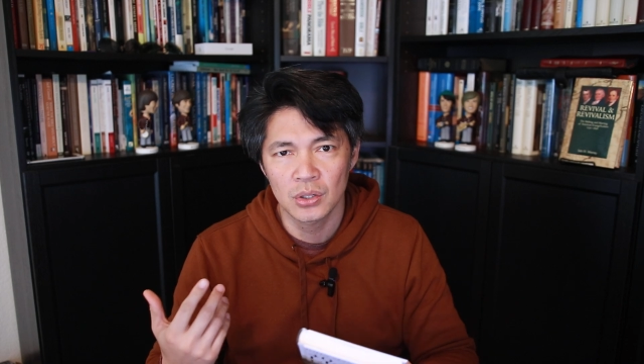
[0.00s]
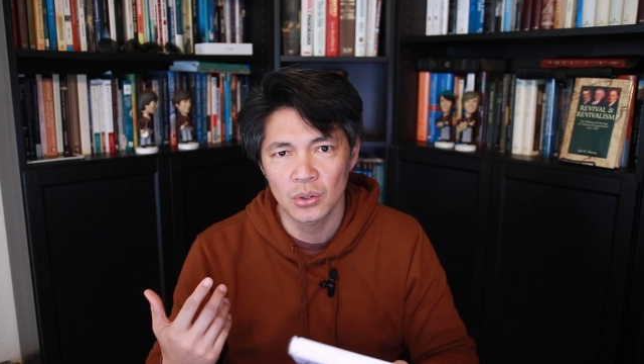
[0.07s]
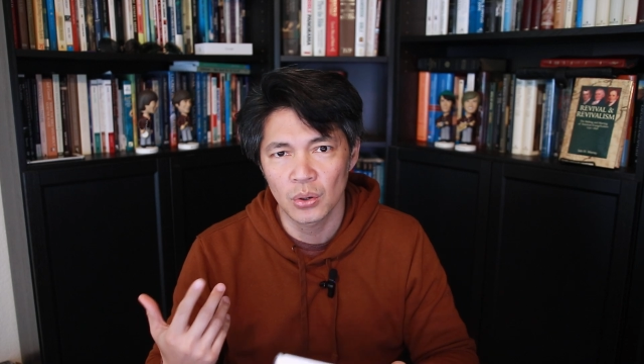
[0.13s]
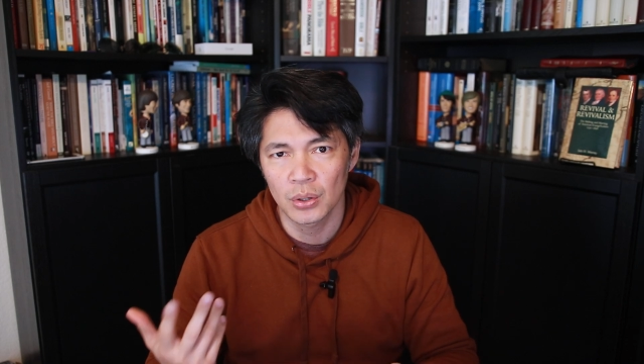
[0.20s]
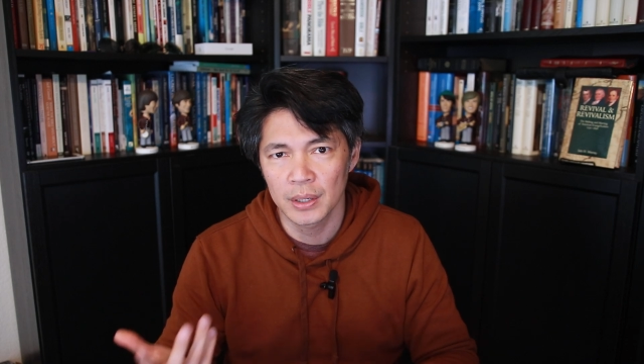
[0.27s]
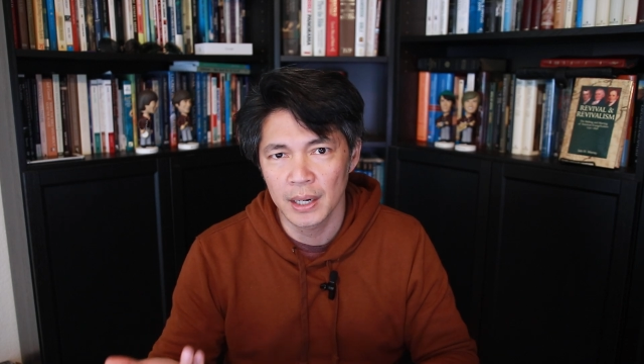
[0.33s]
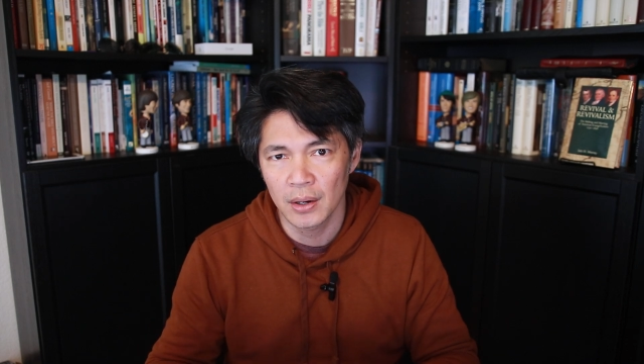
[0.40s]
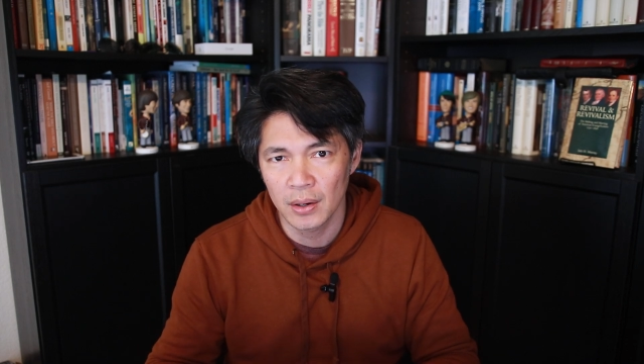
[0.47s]

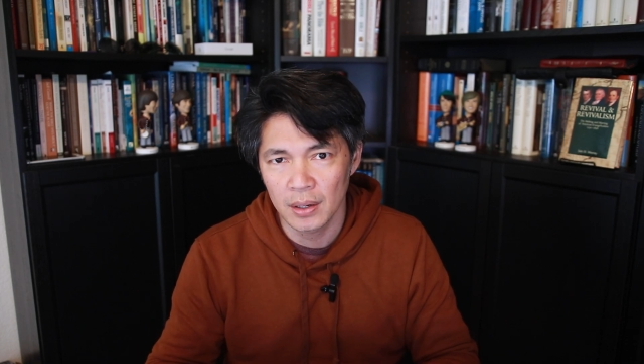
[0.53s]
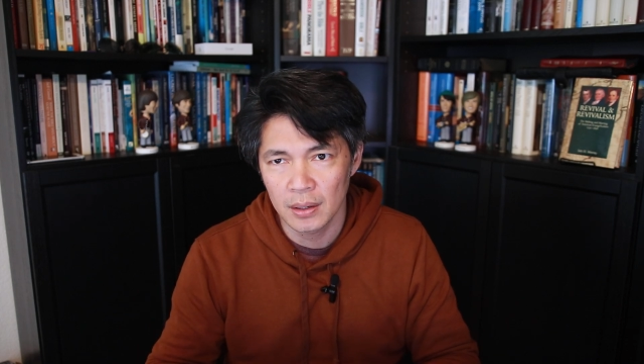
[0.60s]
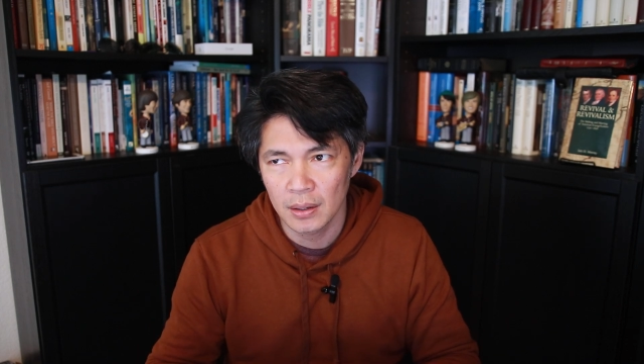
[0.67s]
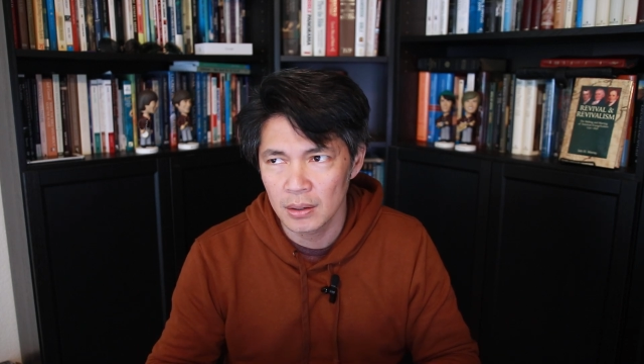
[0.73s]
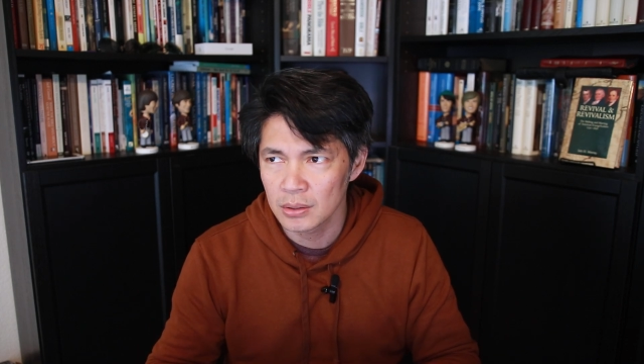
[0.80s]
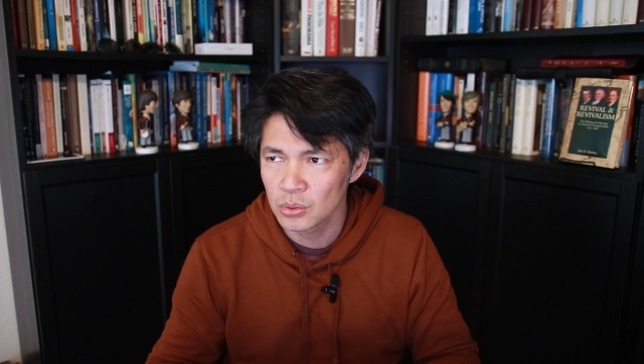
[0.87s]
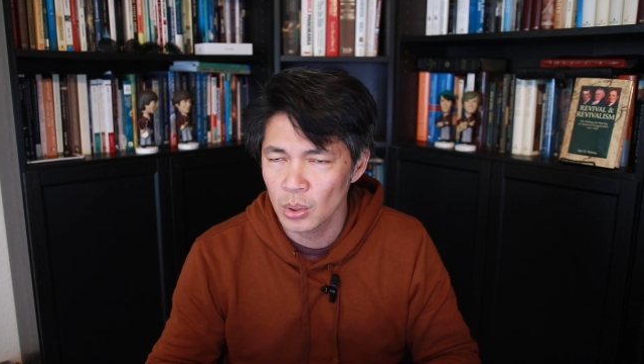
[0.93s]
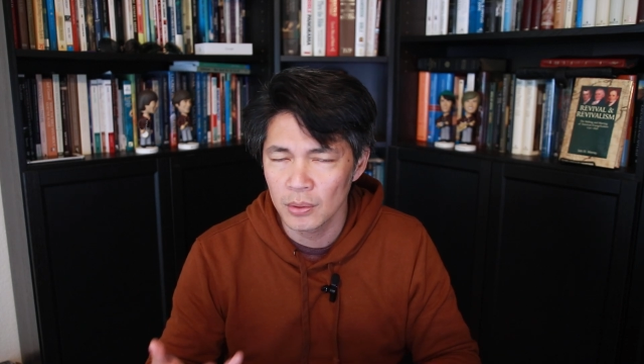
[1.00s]

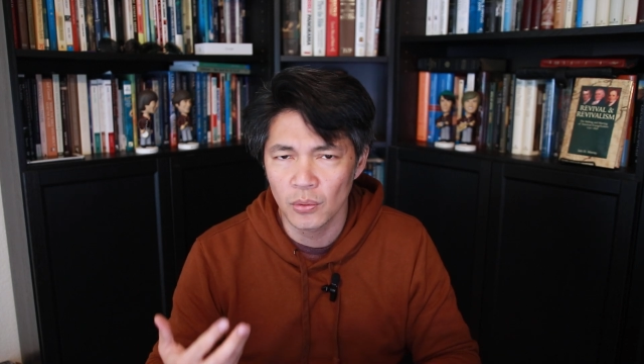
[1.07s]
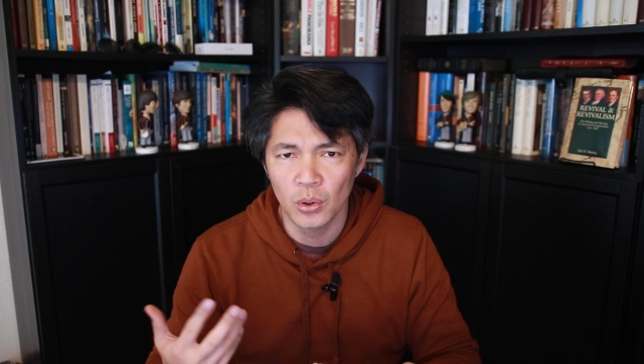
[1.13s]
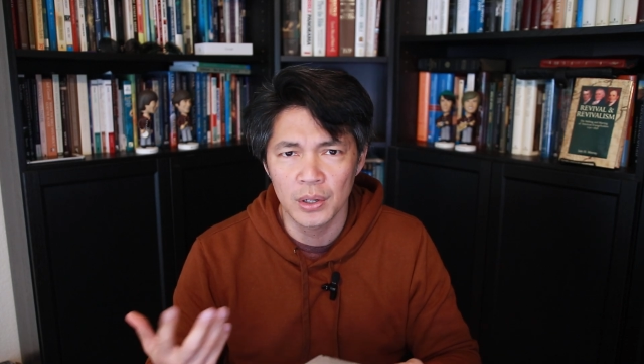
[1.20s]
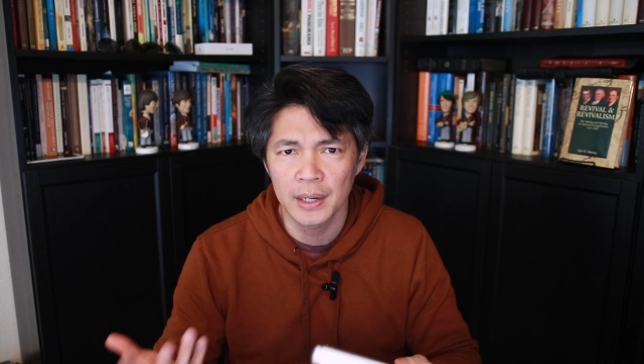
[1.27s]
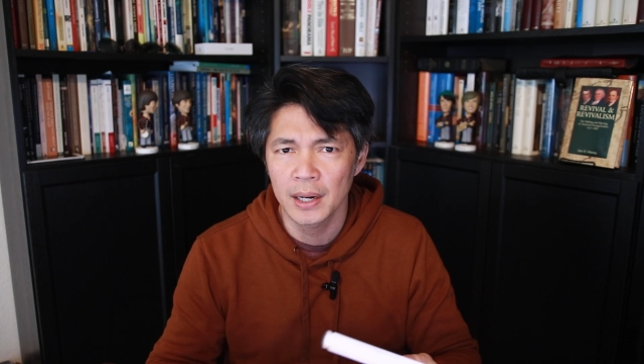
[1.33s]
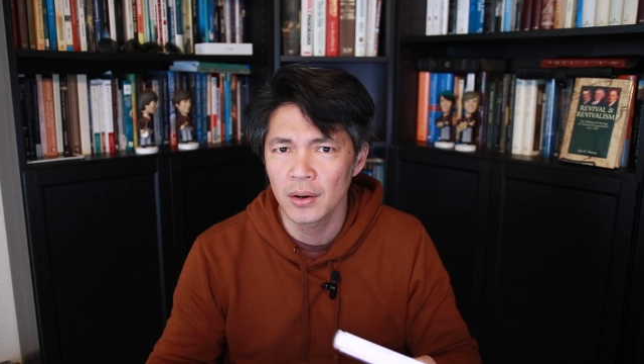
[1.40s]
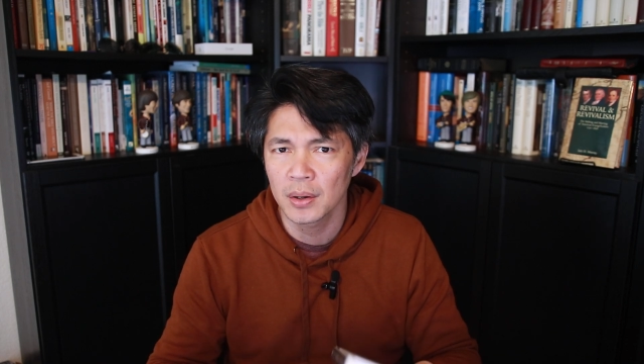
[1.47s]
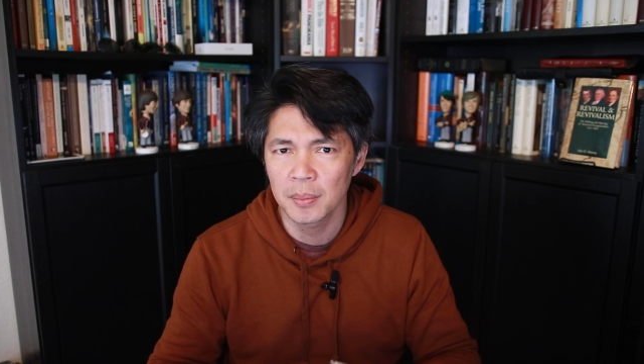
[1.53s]

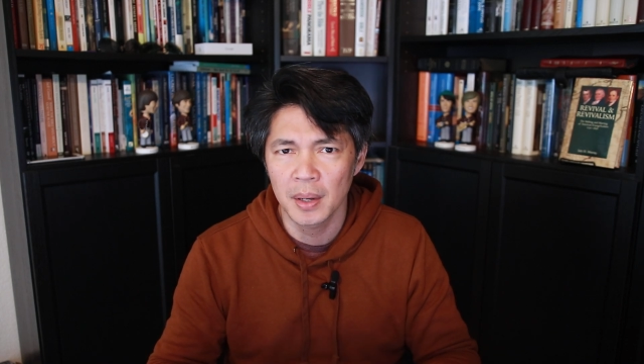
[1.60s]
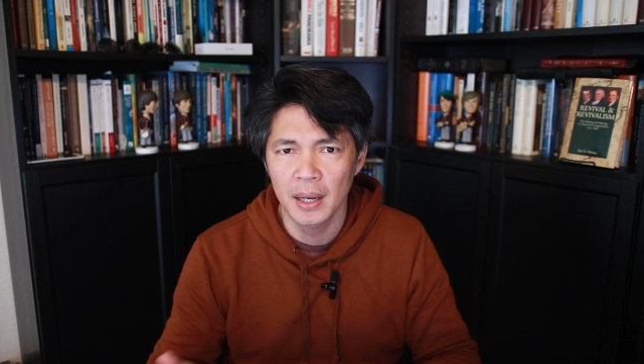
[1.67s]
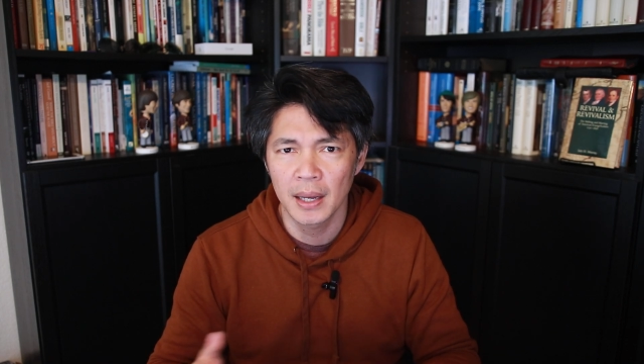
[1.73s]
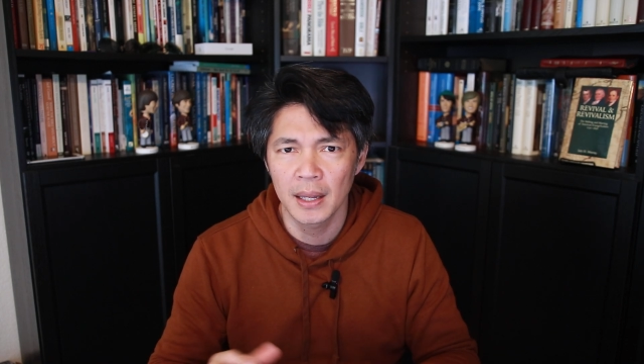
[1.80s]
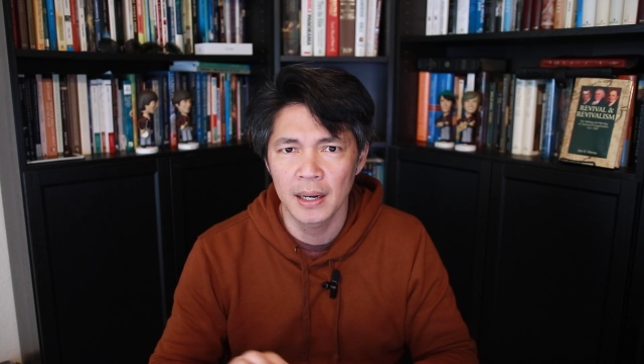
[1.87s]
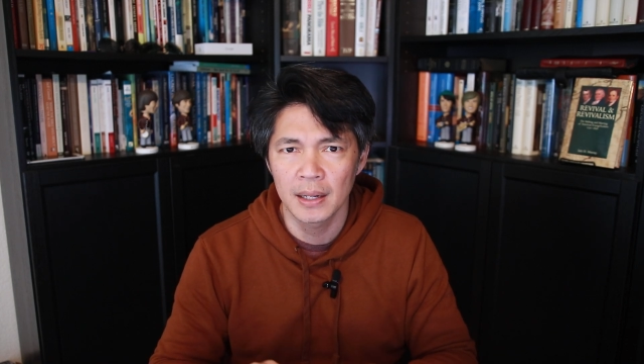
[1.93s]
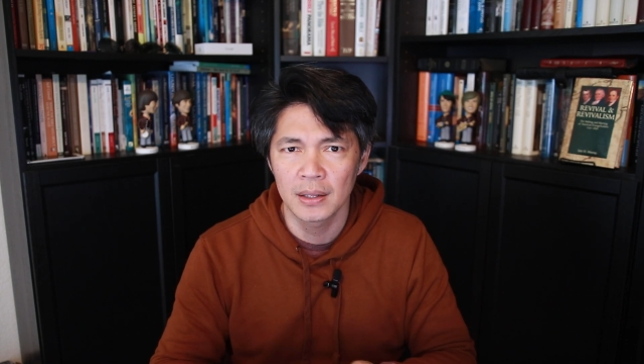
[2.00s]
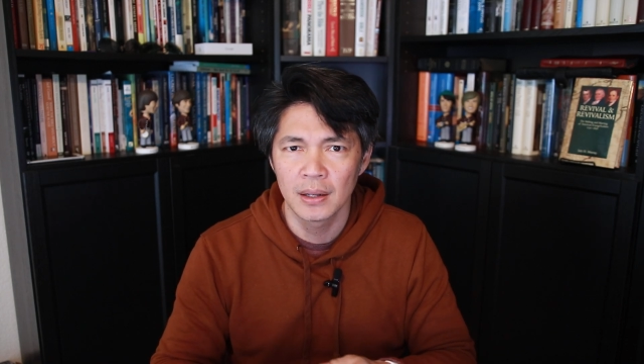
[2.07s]
Ordinary
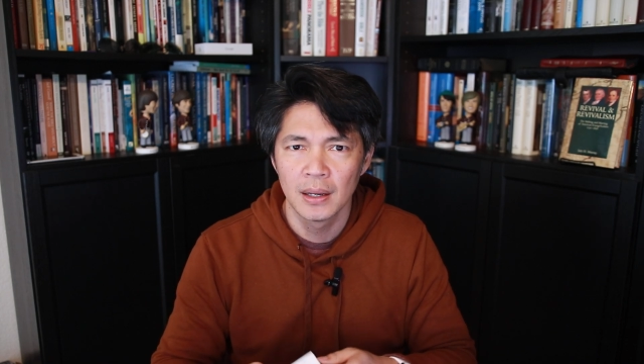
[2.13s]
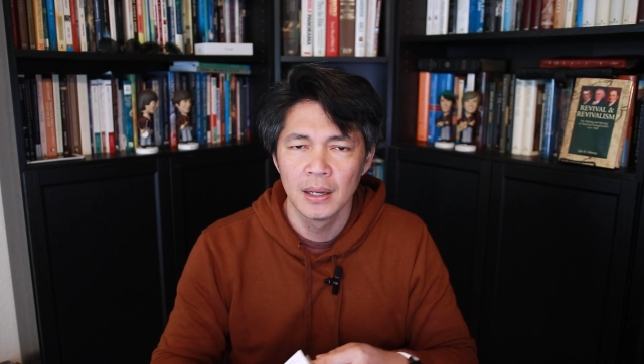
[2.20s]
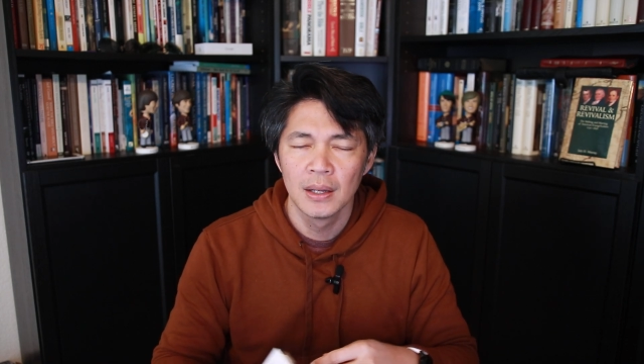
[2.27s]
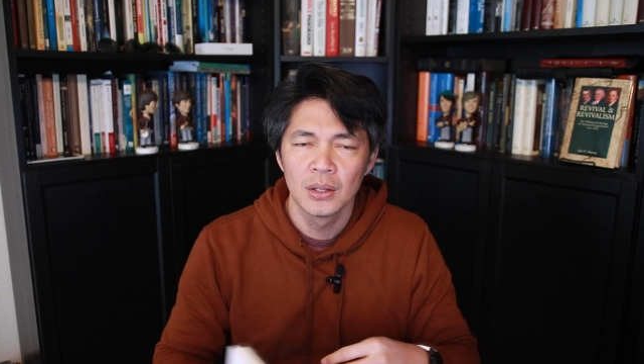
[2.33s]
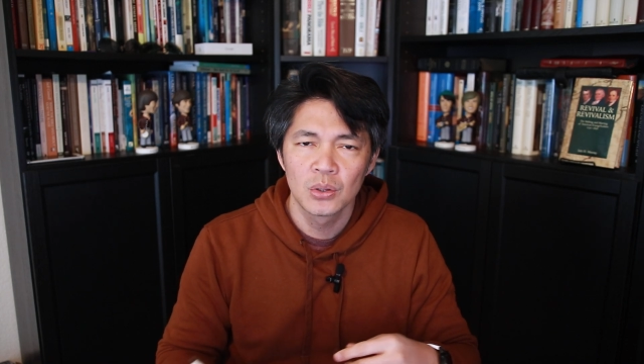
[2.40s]
Men and